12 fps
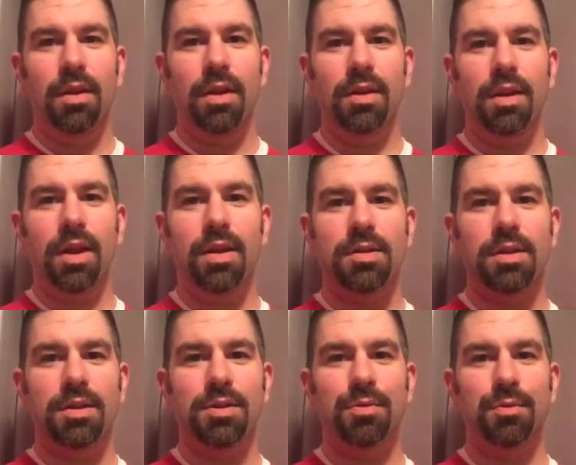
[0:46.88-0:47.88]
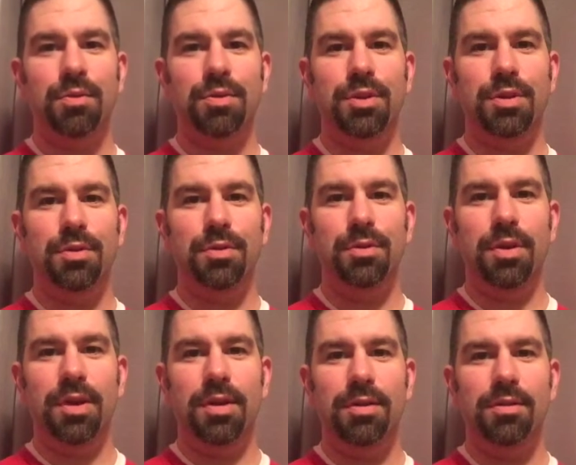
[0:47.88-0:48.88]
And guys, I just want
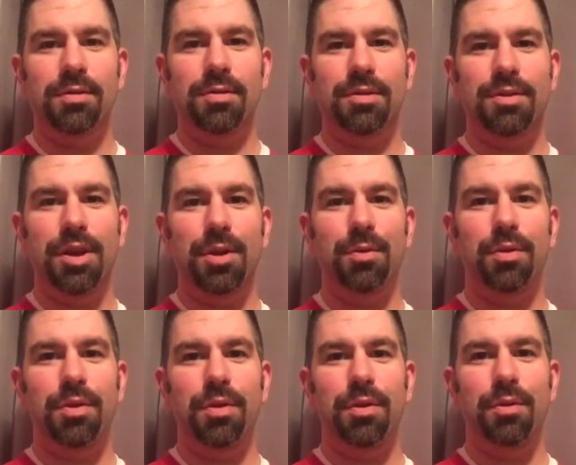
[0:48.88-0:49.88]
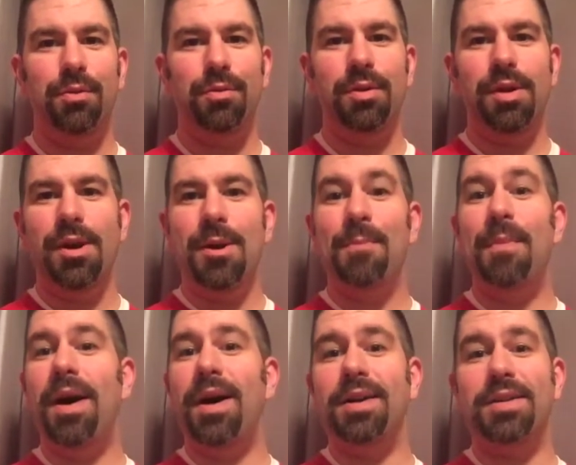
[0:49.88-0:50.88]
to share with you
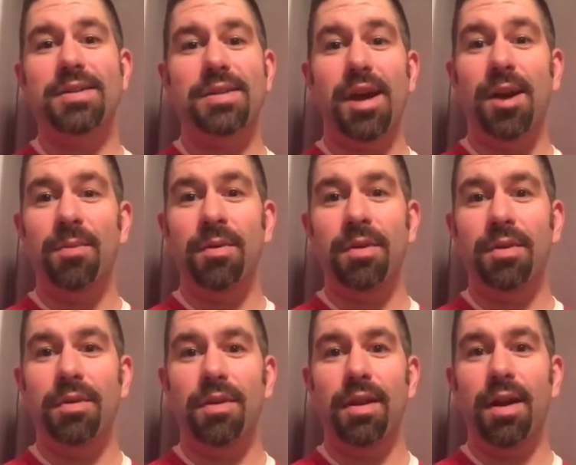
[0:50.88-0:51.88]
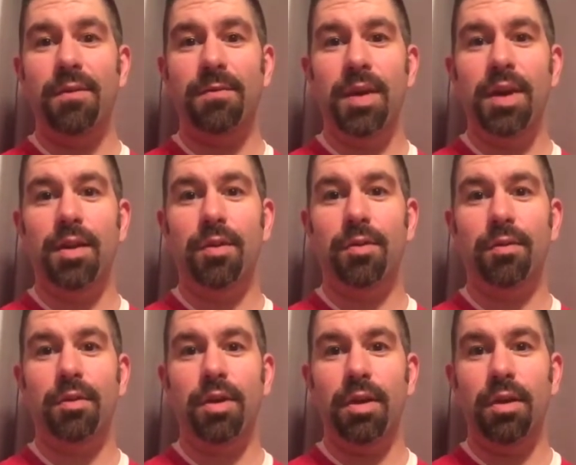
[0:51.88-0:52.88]
my excitement that I've made it
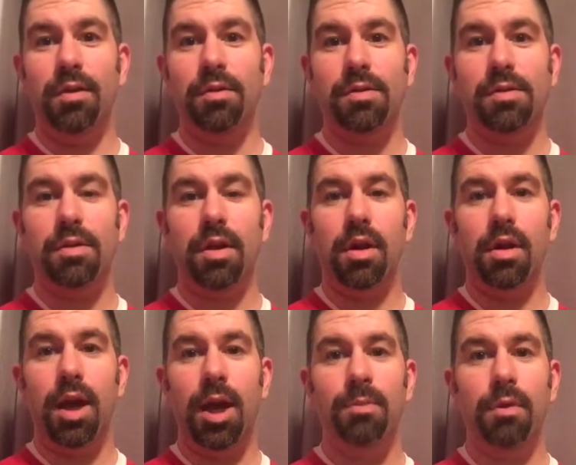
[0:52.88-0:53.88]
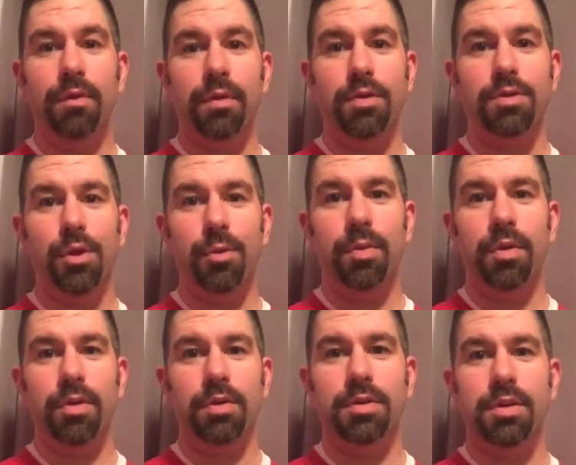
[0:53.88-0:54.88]
3 years. I had my first open
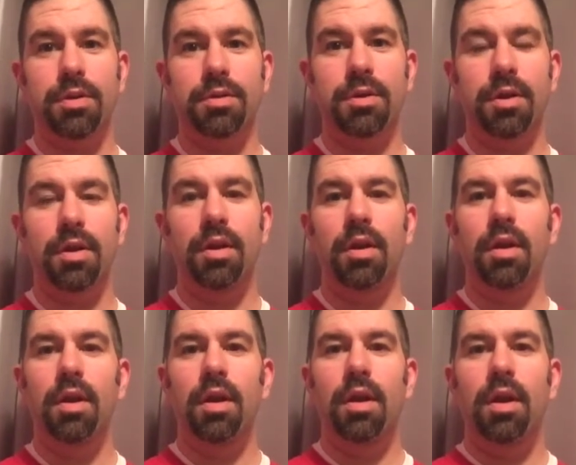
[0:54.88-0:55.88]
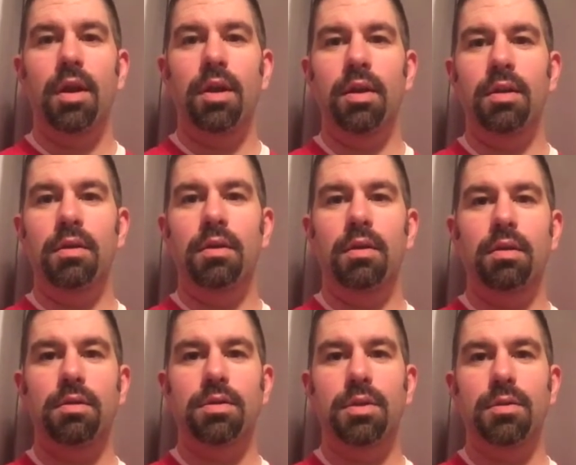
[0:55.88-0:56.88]
heart surgery in
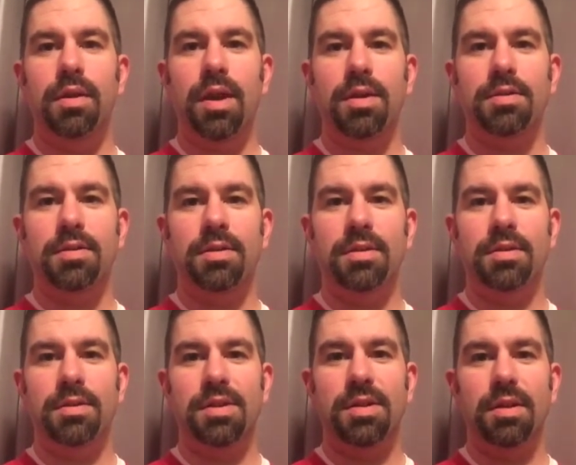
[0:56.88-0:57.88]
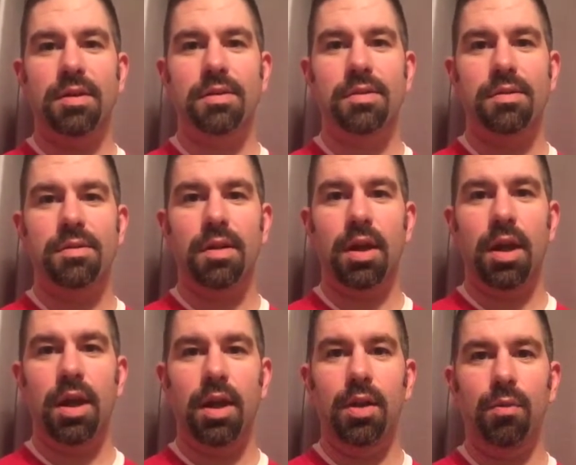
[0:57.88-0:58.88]
2006. I
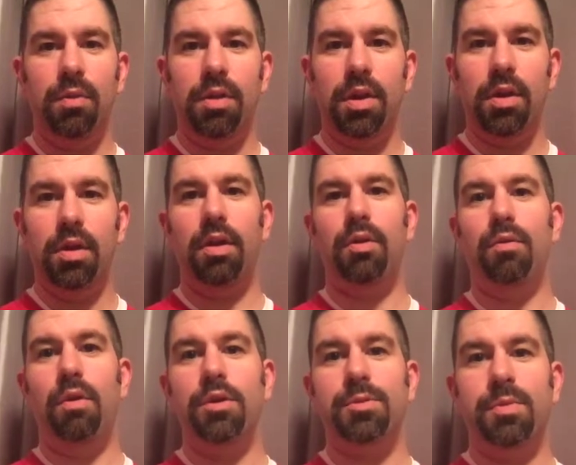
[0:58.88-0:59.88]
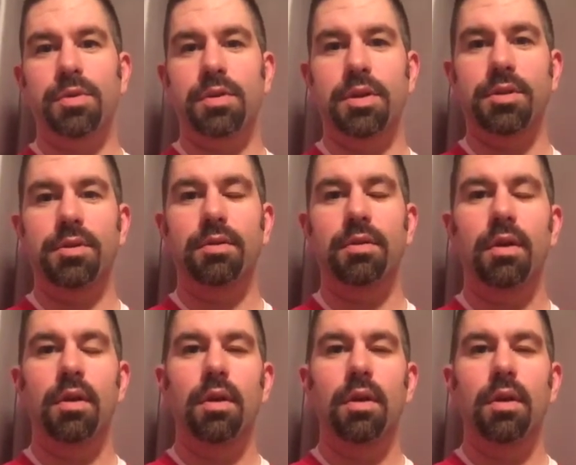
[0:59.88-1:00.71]
had what they call a Ross procedure.